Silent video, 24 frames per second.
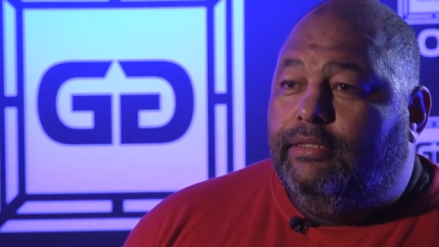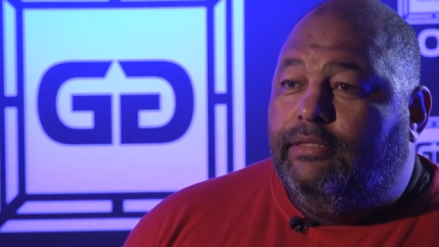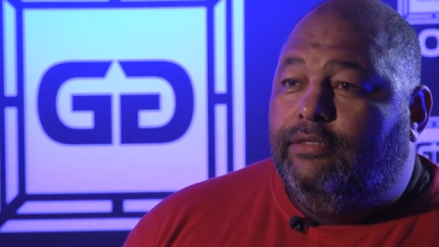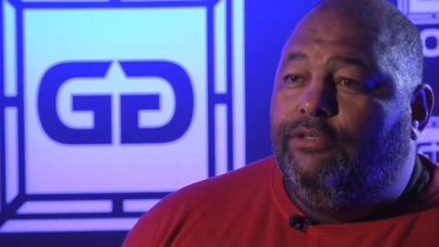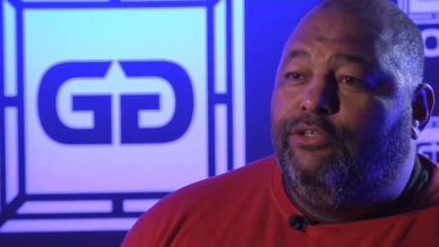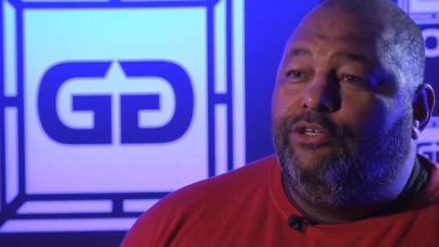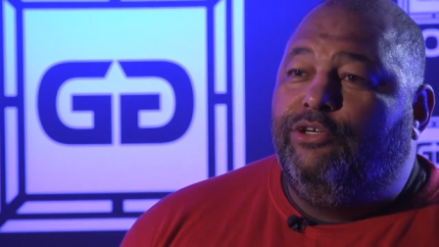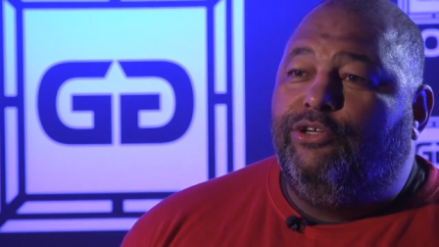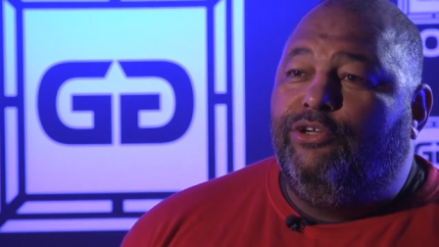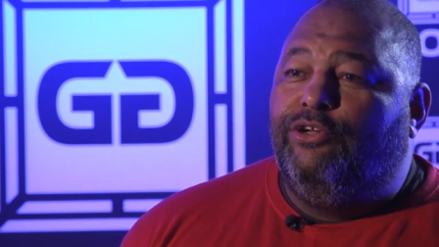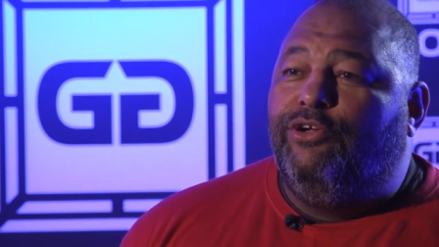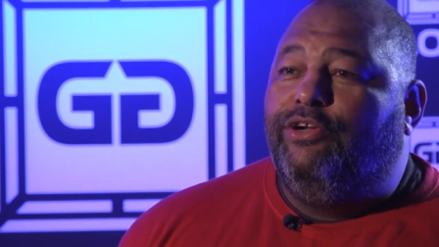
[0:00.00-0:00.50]

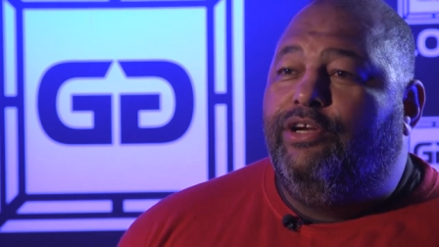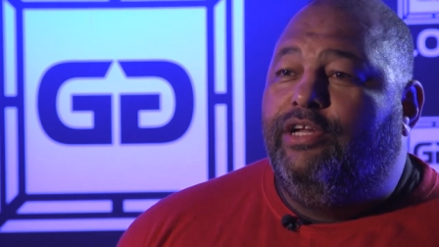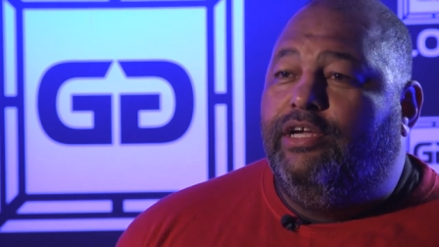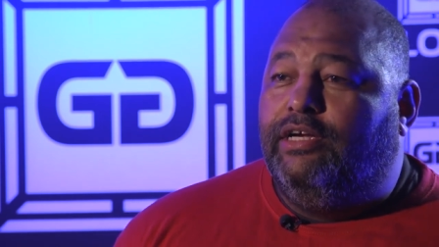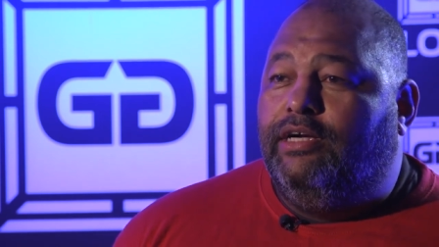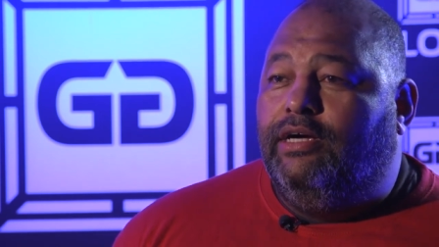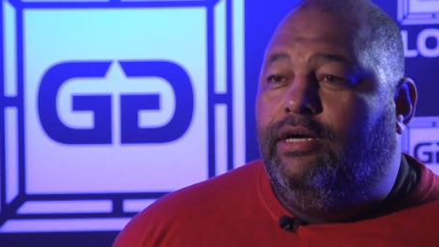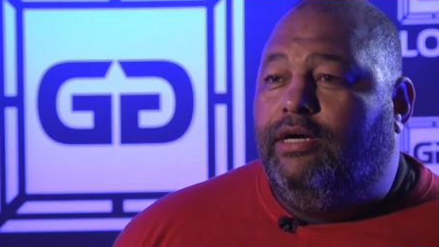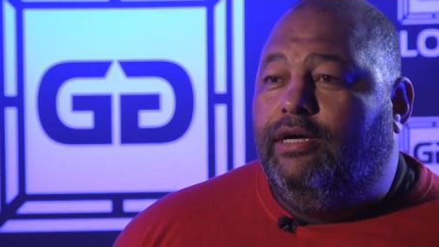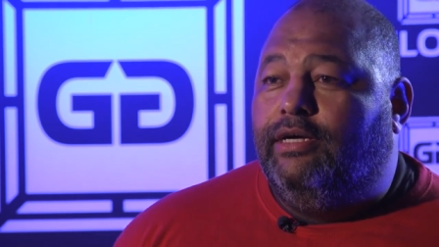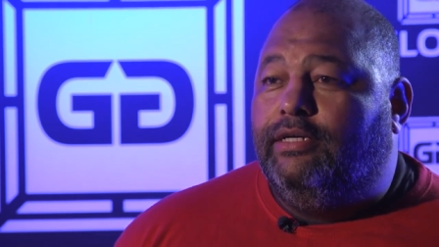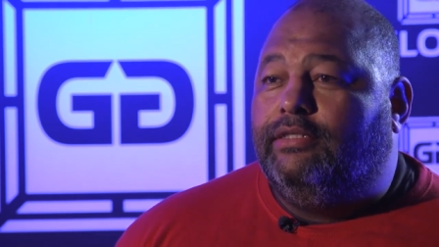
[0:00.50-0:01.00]
on a Glory
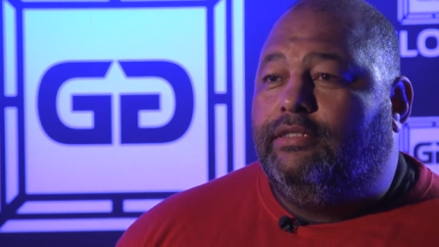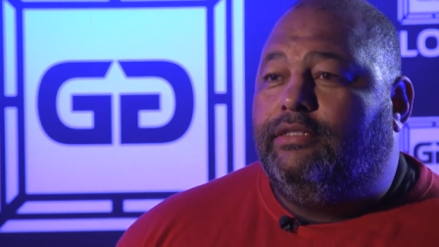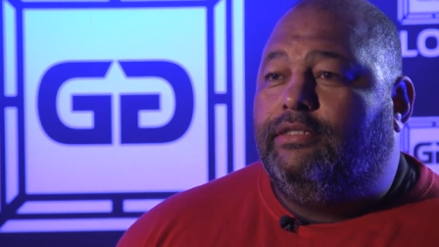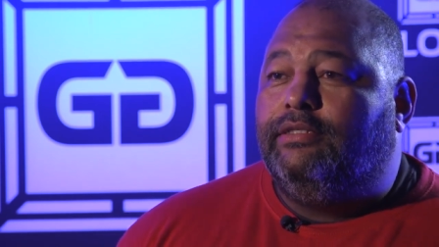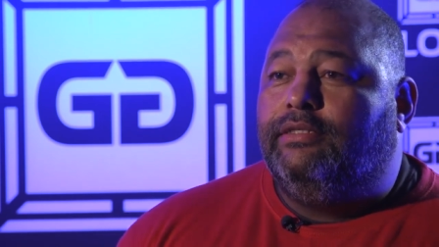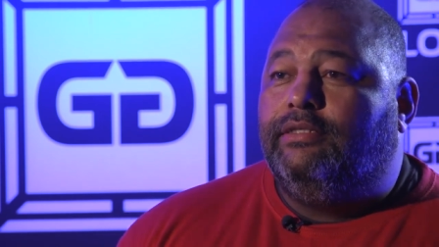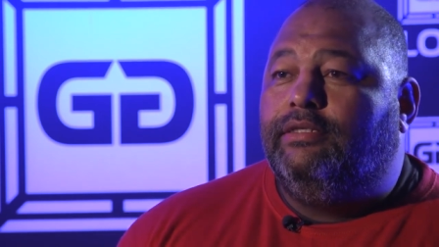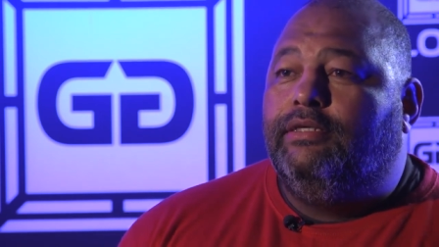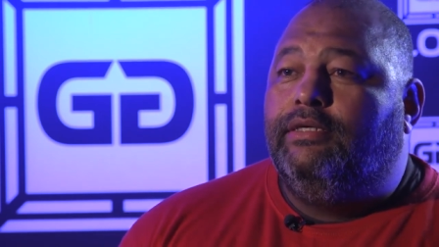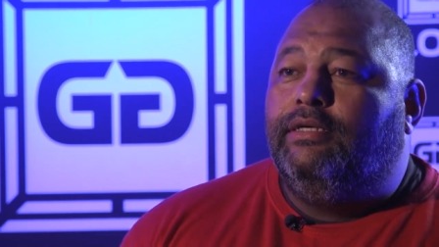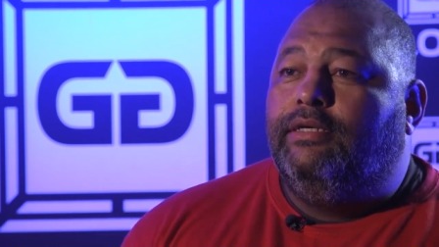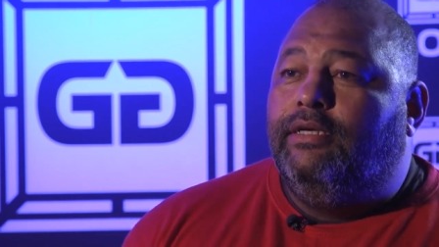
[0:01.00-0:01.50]
card,
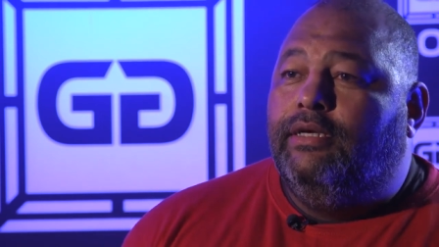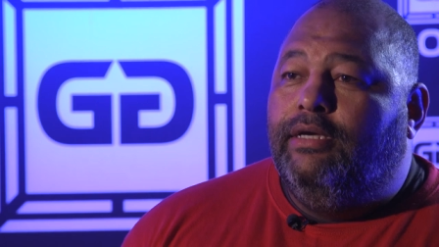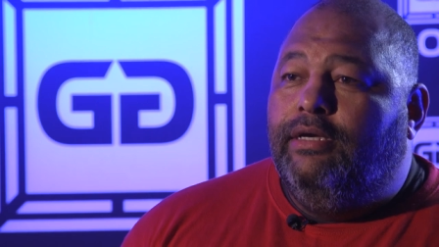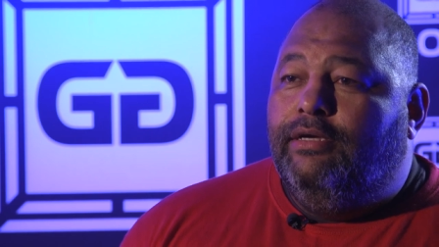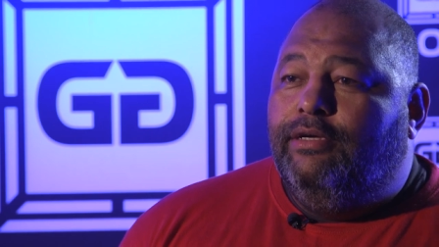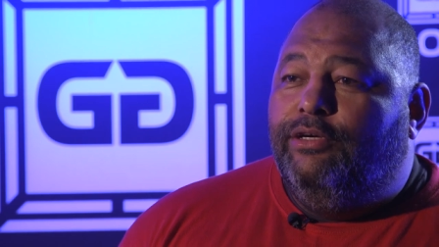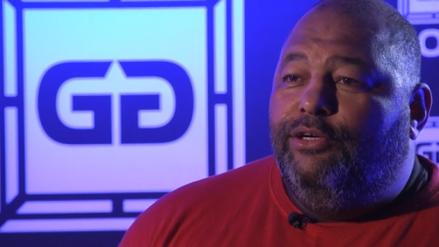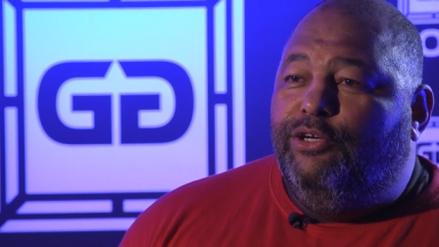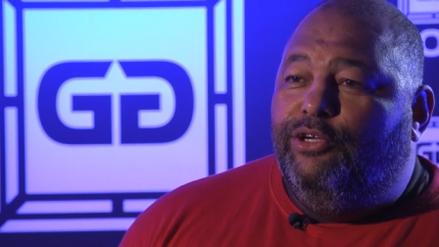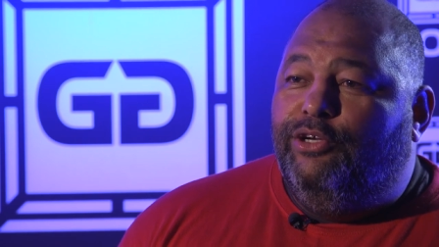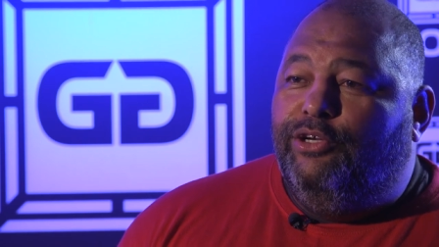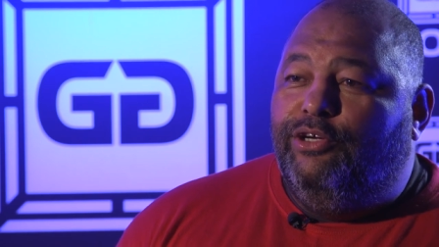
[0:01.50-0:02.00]

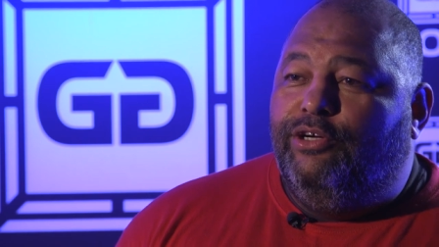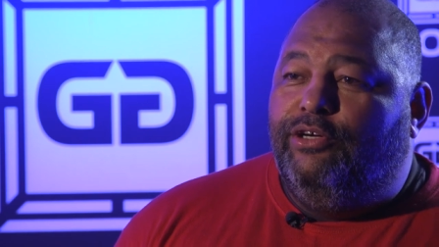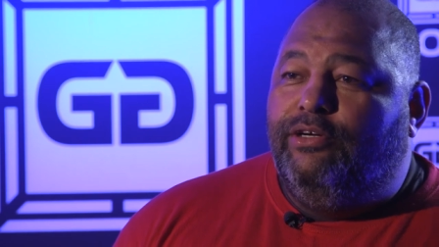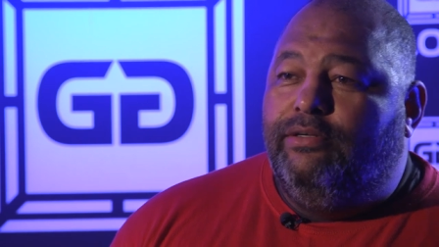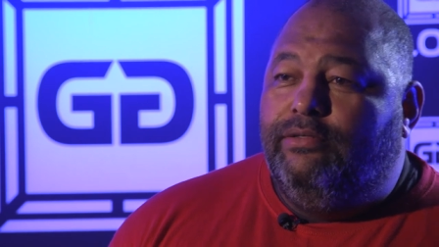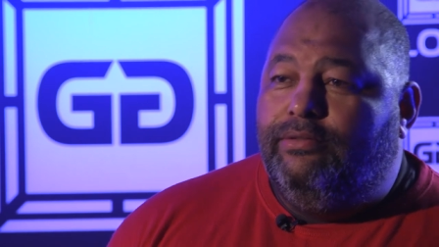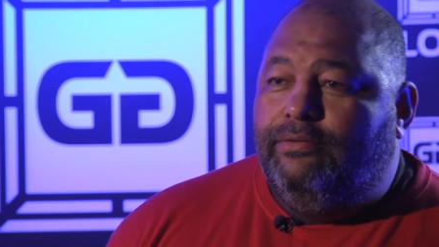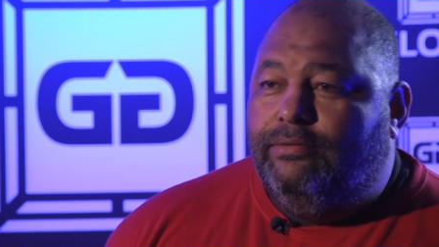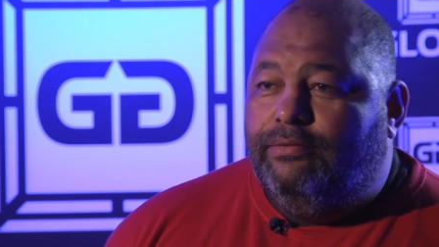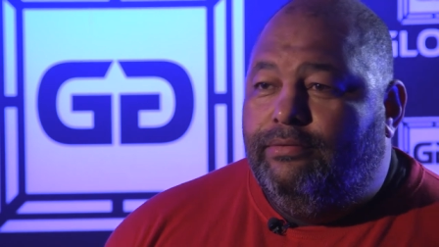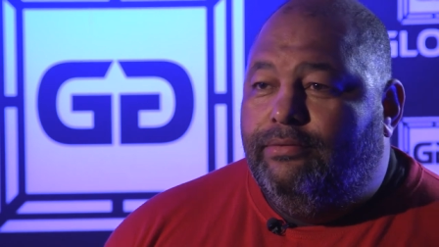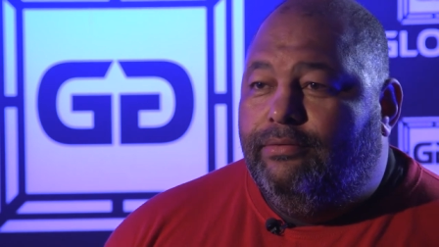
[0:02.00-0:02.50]
you
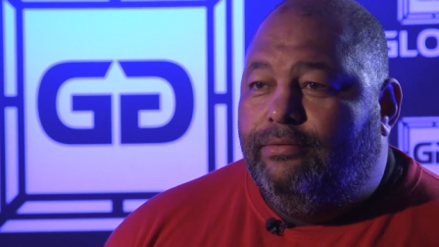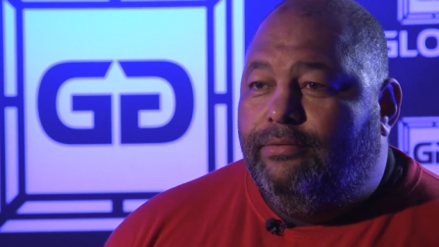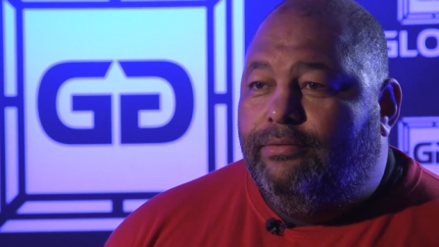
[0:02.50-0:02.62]
know,